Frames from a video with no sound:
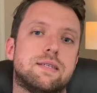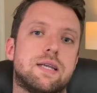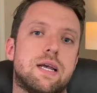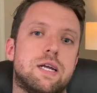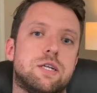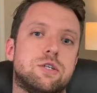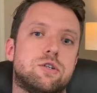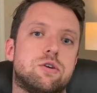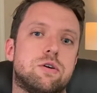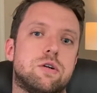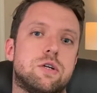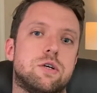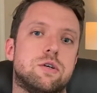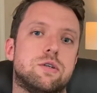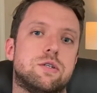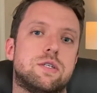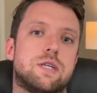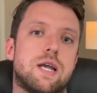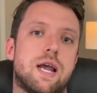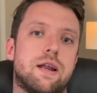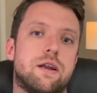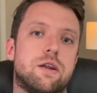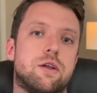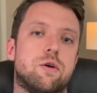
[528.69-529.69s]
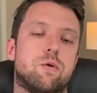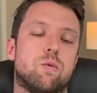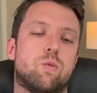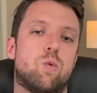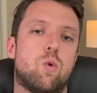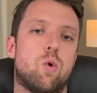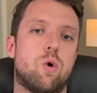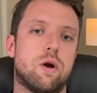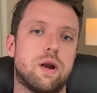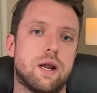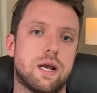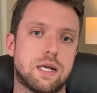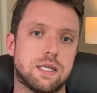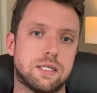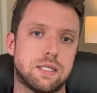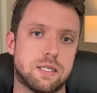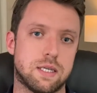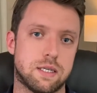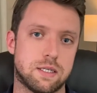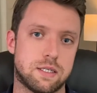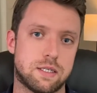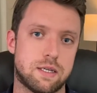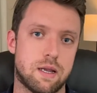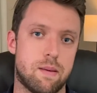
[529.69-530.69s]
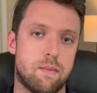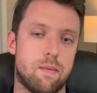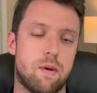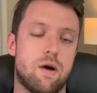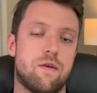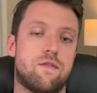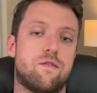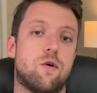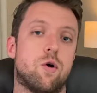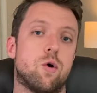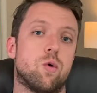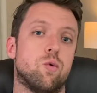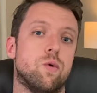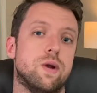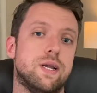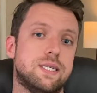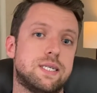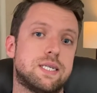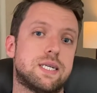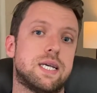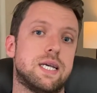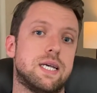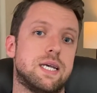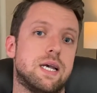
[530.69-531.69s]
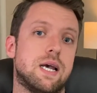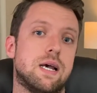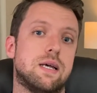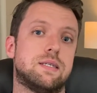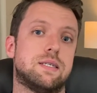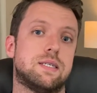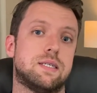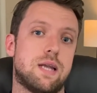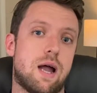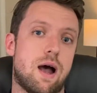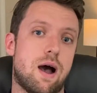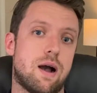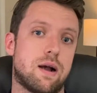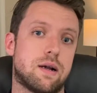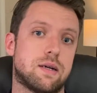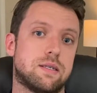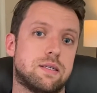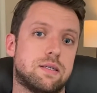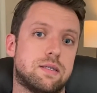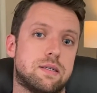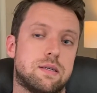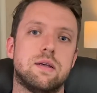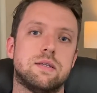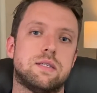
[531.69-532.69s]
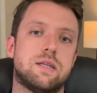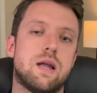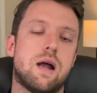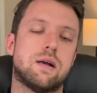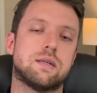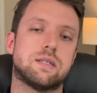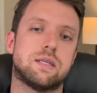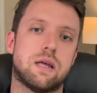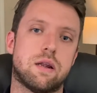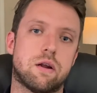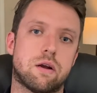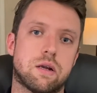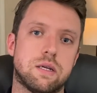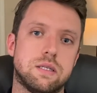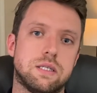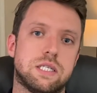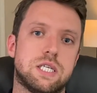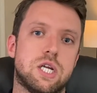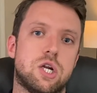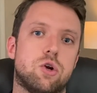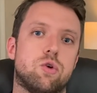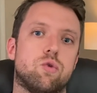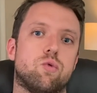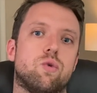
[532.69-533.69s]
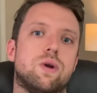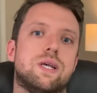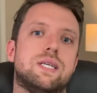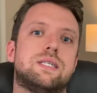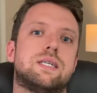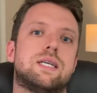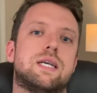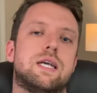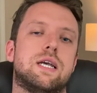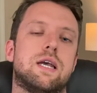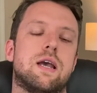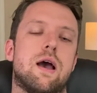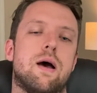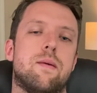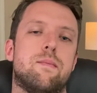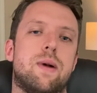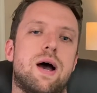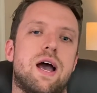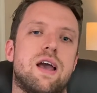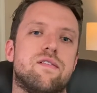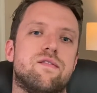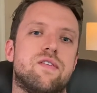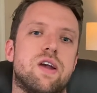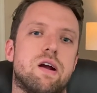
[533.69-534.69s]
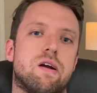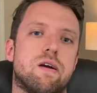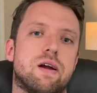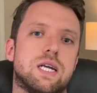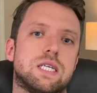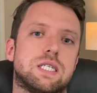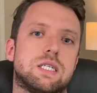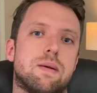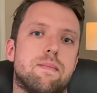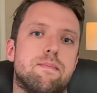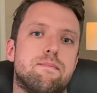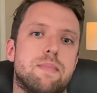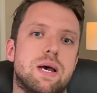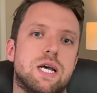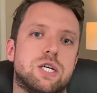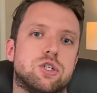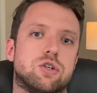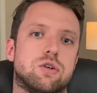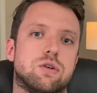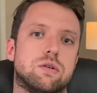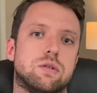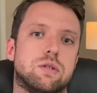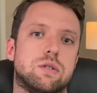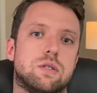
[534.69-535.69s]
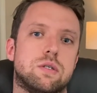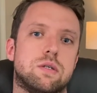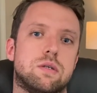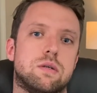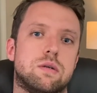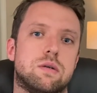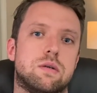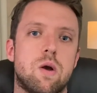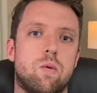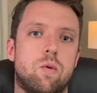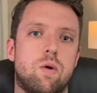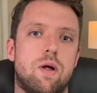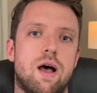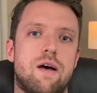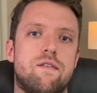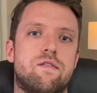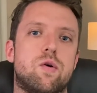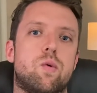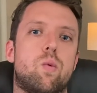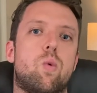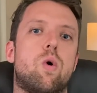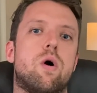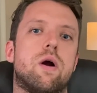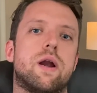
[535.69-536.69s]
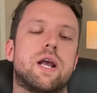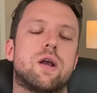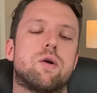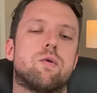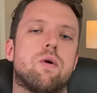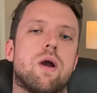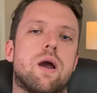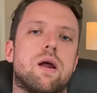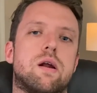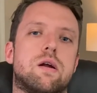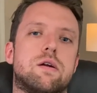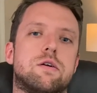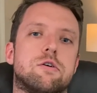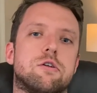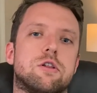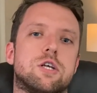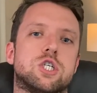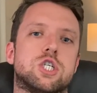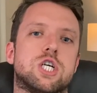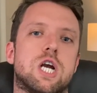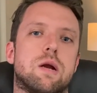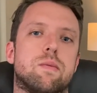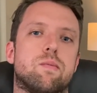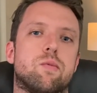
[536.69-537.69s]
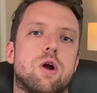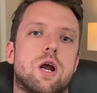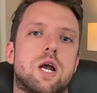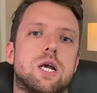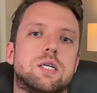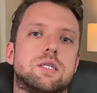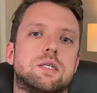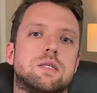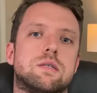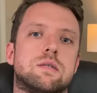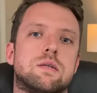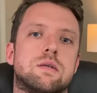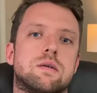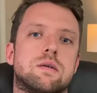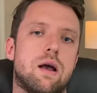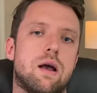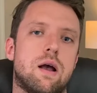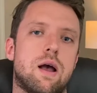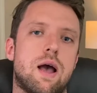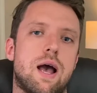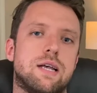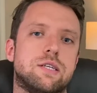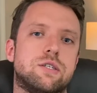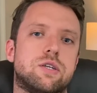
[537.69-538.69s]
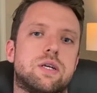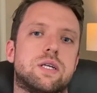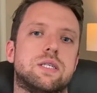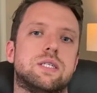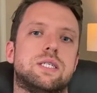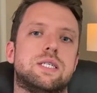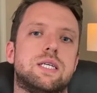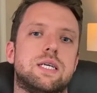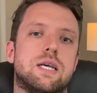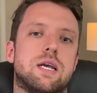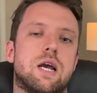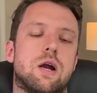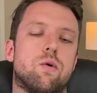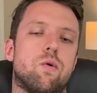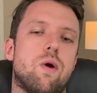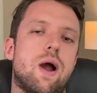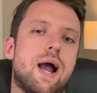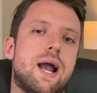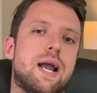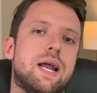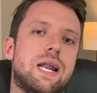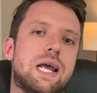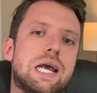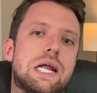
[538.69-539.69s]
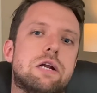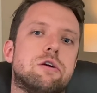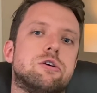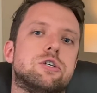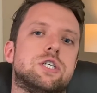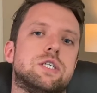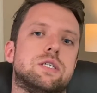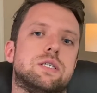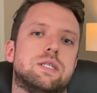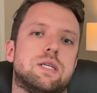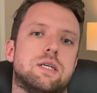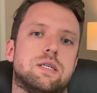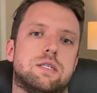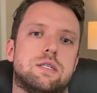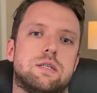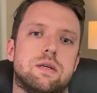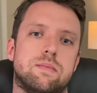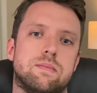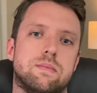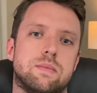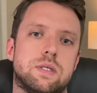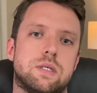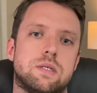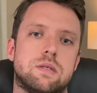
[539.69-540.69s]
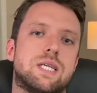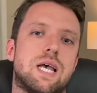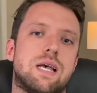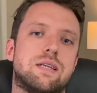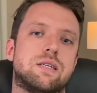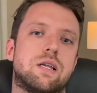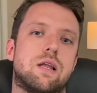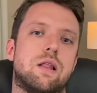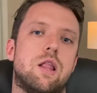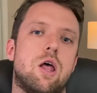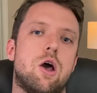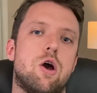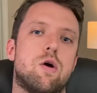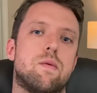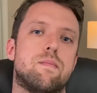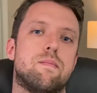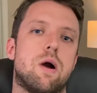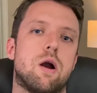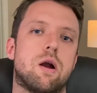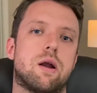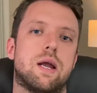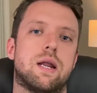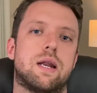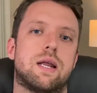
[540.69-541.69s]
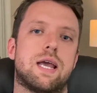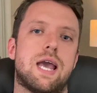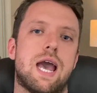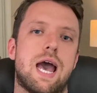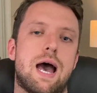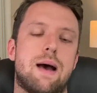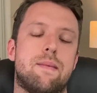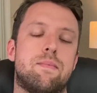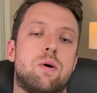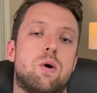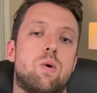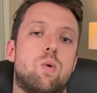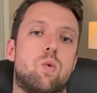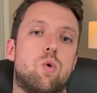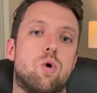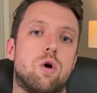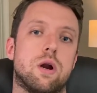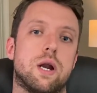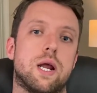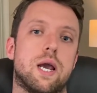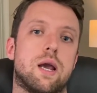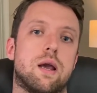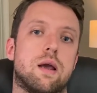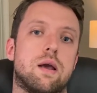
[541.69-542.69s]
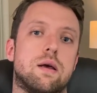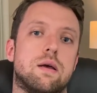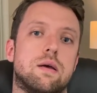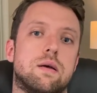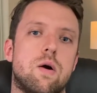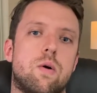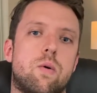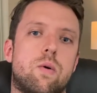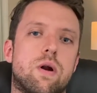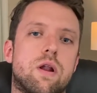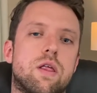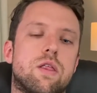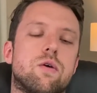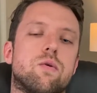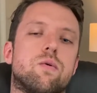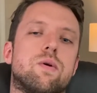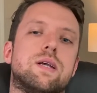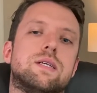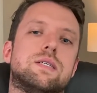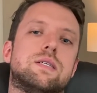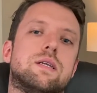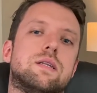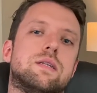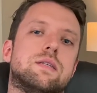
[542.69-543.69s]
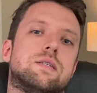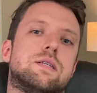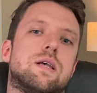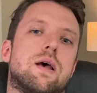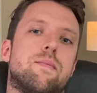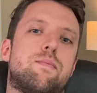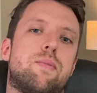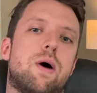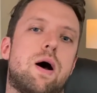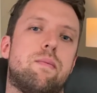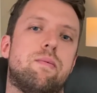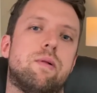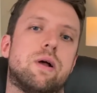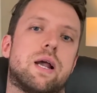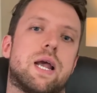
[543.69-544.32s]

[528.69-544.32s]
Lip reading: introduced a new warning system for risky stocks. Stocks that are considered risky by various measures will have a warning right under the share price. As you can see, Orion Energy Systems has a low market cap warning. One of the reasons Public